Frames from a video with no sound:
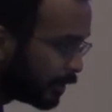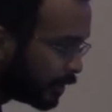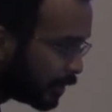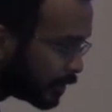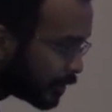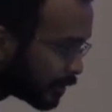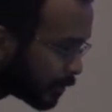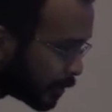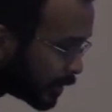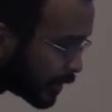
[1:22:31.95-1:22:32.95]
is
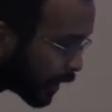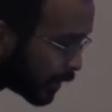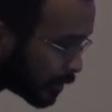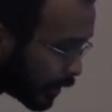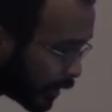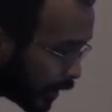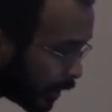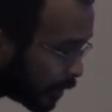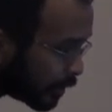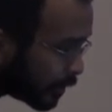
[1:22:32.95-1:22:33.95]
three seconds right
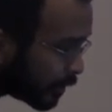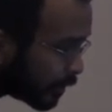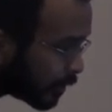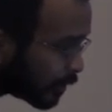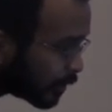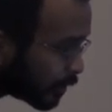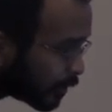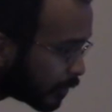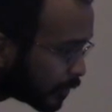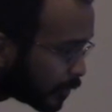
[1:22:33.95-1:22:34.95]
now
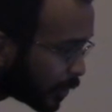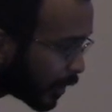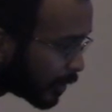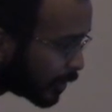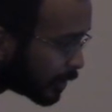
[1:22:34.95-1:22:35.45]
probably could